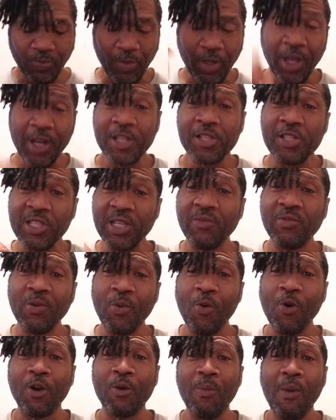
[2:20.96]
The Civil
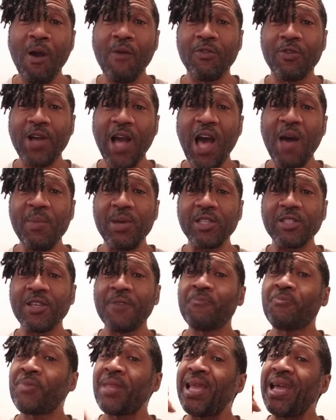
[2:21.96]
War in Marvel Comics
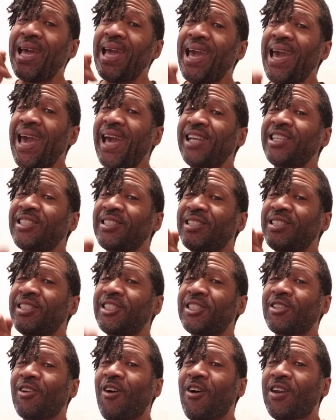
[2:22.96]
actually
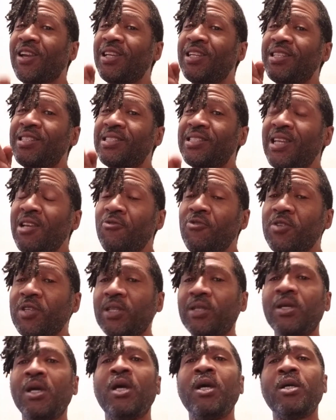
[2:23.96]
started differently.
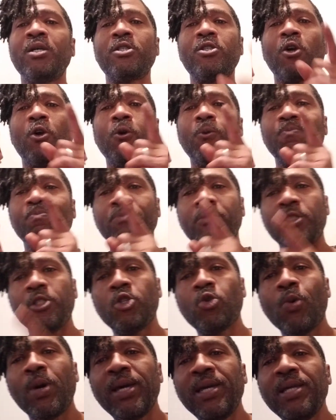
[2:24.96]
So,
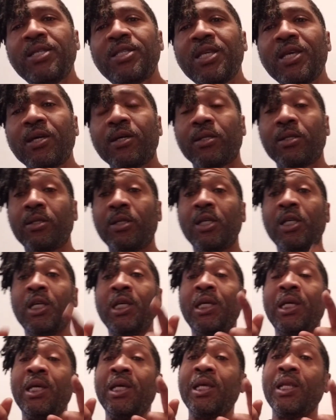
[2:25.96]
Dwayne Taylor,
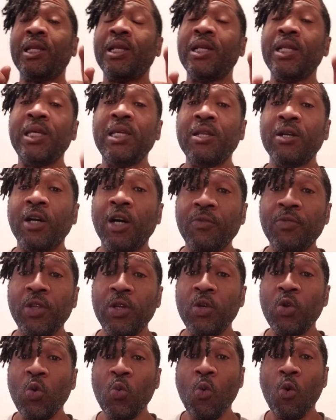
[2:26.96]
leader of the
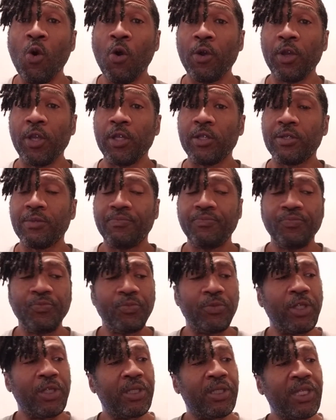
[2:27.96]
New Warriors,
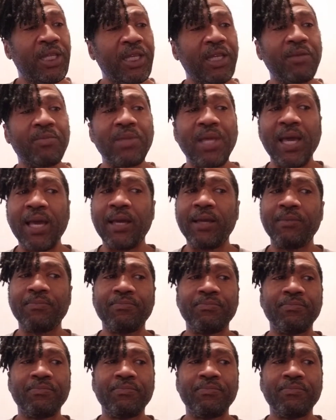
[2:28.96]
the team that